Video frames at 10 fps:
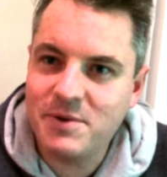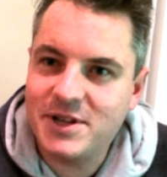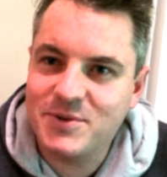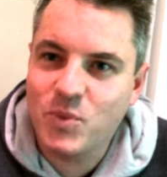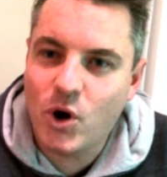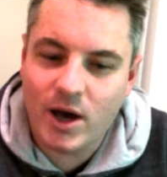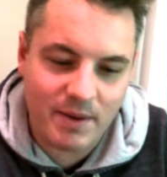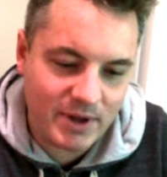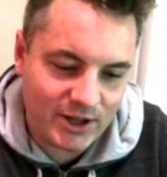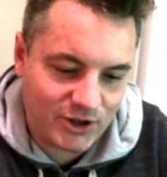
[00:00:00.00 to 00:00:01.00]
How many didn't what?
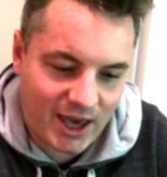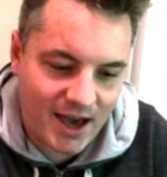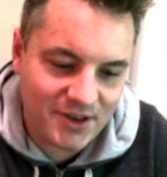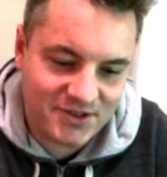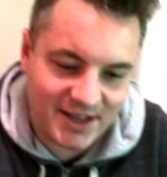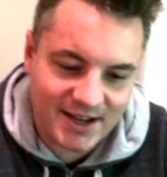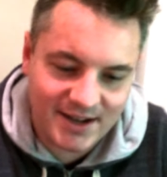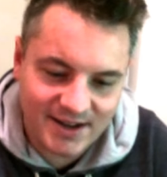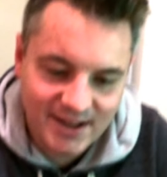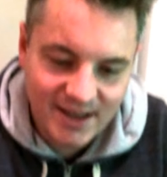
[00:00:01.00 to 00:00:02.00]
How many cows
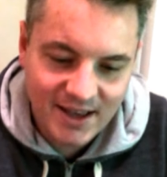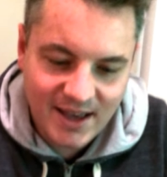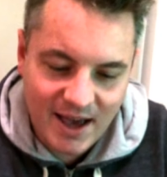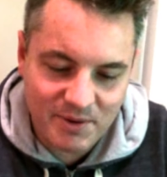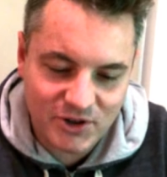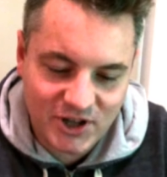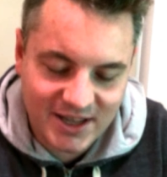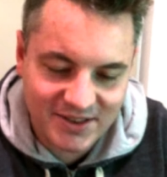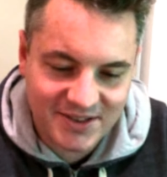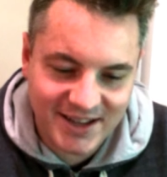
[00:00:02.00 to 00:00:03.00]
didn't? How many
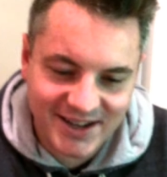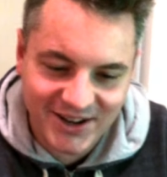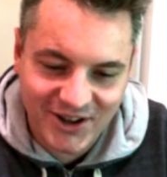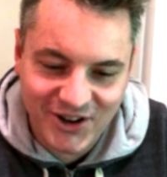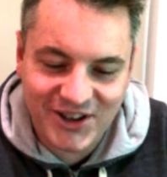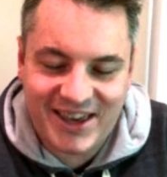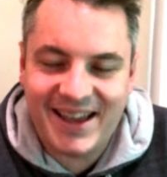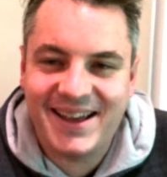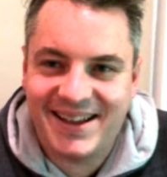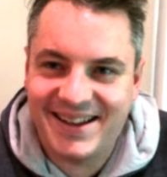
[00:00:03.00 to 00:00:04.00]
chickens didn't? I don't get it.